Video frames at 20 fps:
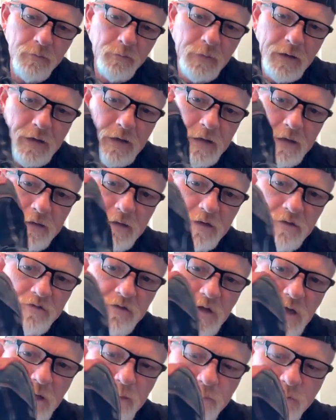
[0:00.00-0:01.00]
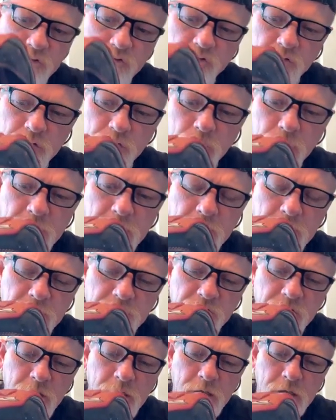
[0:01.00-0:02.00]
behind this type of shoe
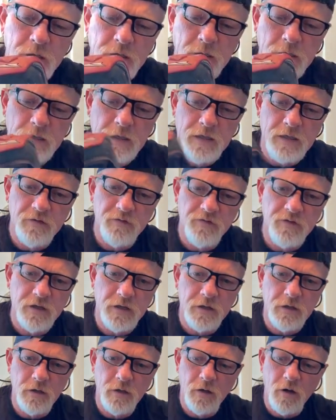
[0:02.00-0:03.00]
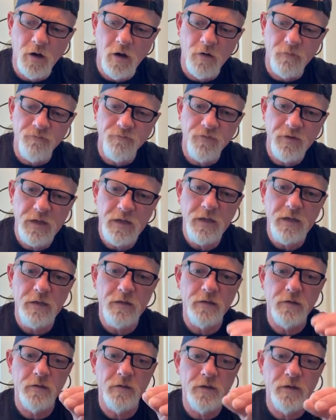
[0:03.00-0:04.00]
is that our
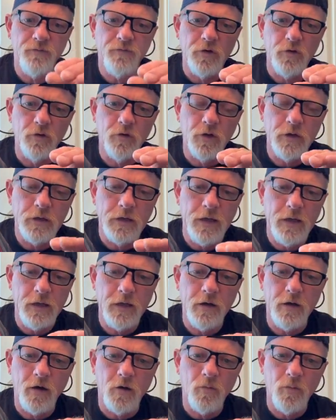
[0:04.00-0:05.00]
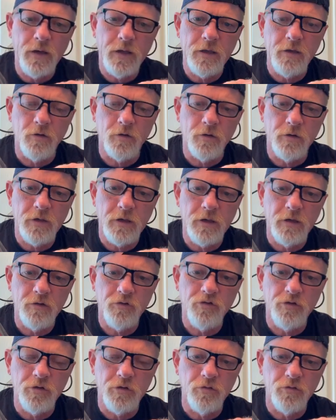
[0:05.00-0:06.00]
feet, if you look down at our regular
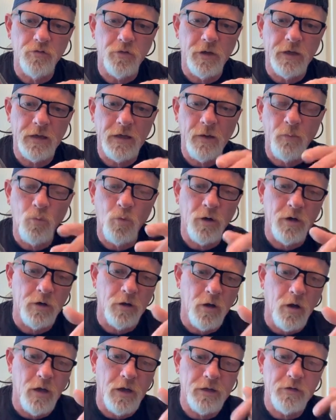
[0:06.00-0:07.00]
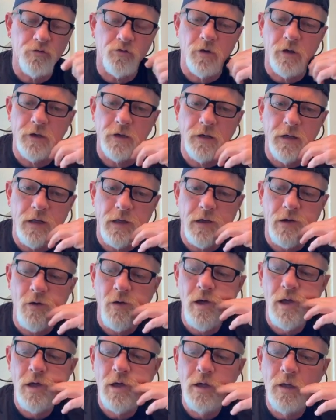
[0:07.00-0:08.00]
tennis shoes, like I'm wearing Nikes right now,
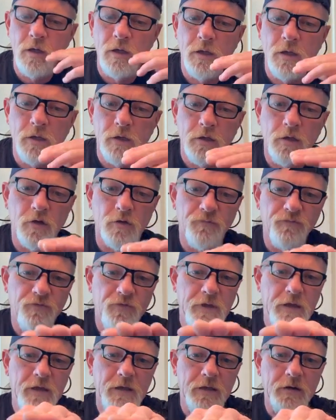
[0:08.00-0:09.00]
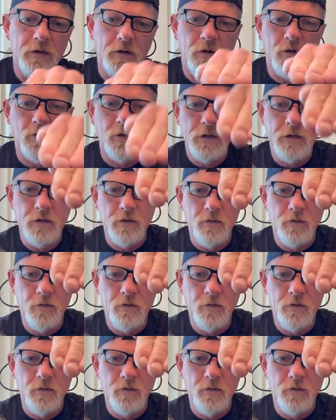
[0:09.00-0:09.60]
your feet are in